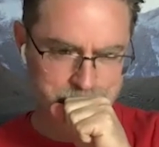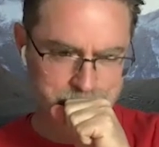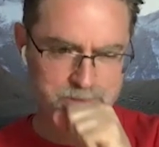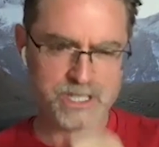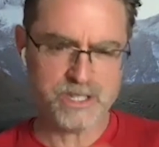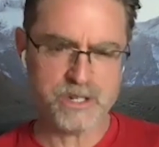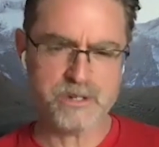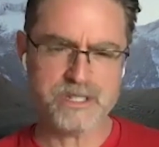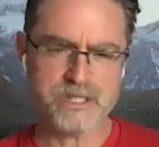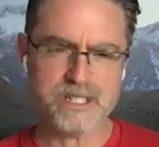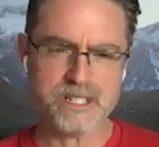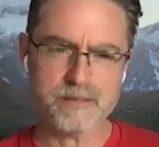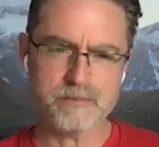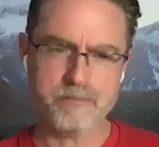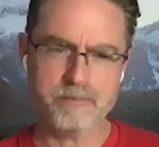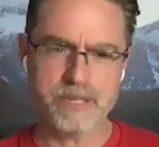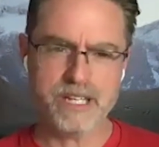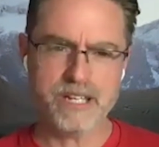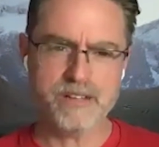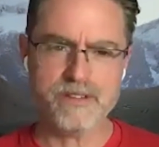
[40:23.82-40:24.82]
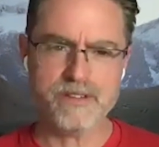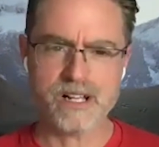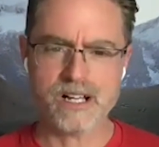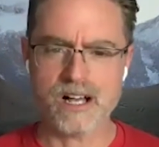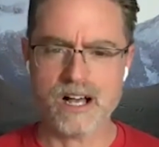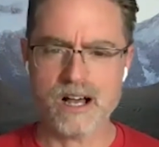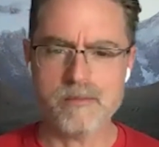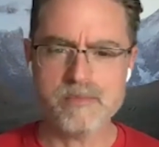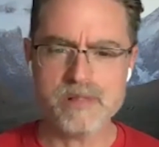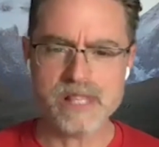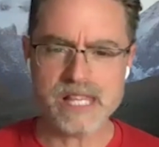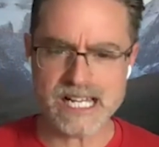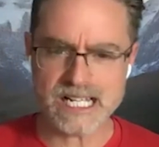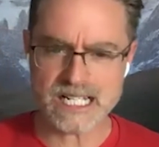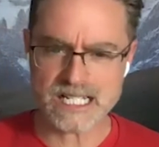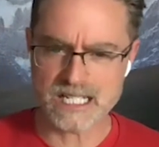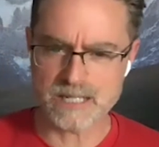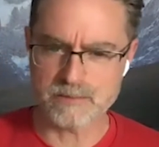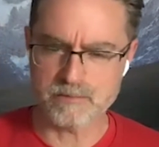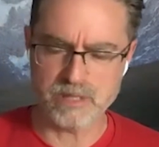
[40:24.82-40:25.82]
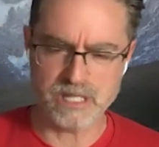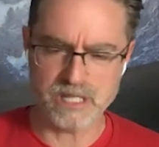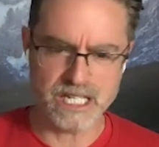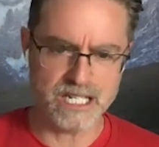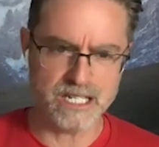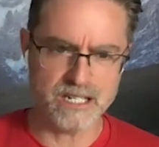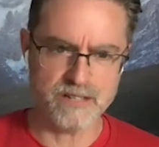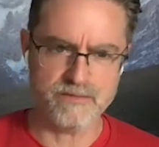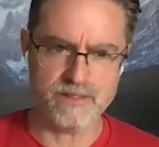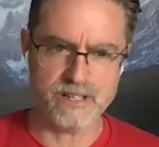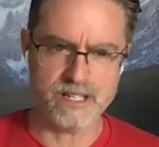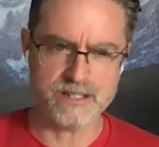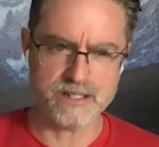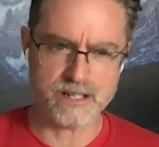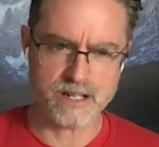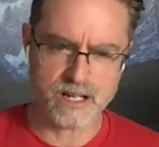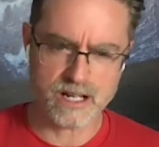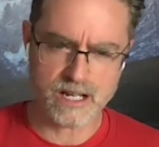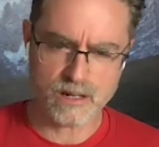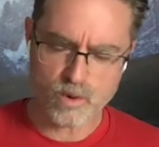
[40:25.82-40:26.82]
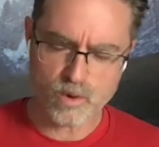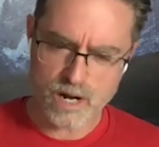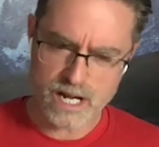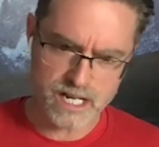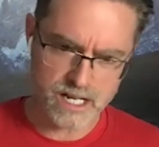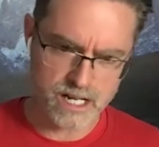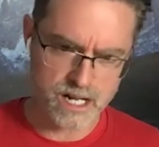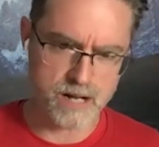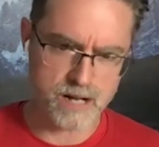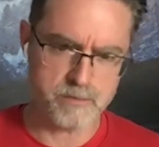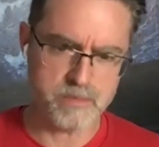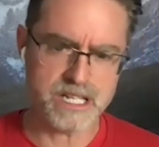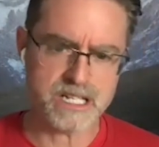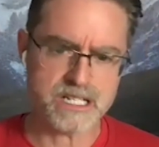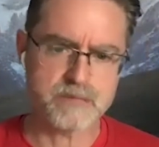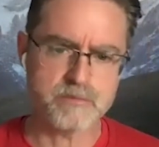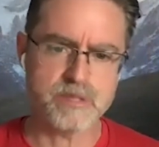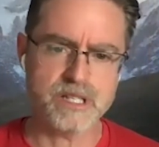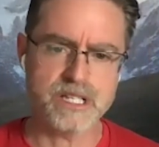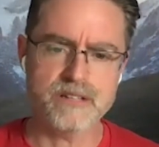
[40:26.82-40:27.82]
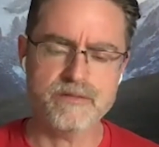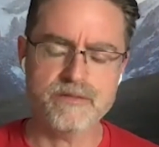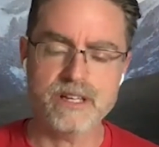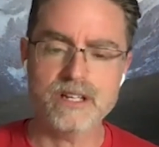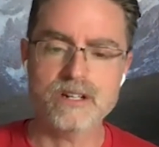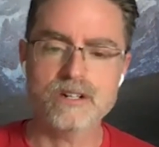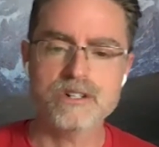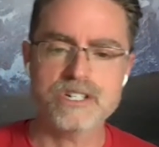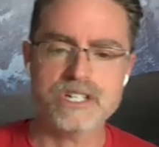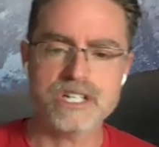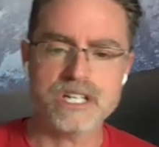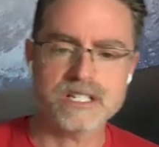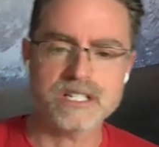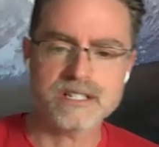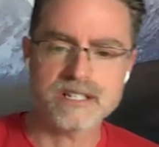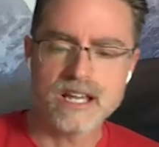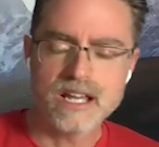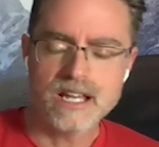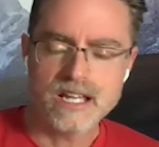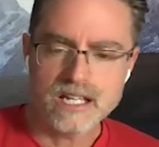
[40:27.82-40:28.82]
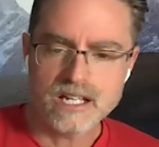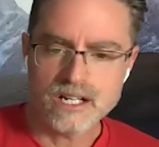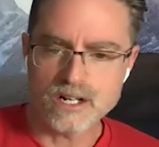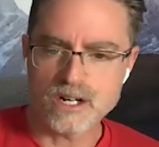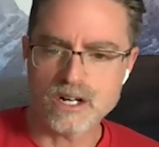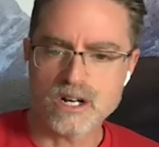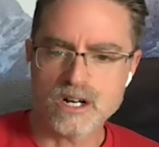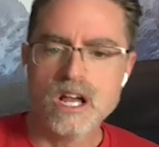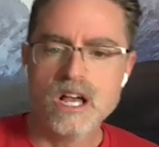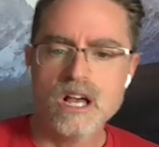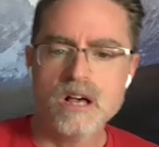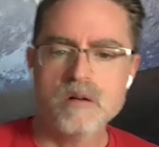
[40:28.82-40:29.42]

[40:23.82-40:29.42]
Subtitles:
So it's a bit of a complex blend of, it's a quite complex blend of energies here.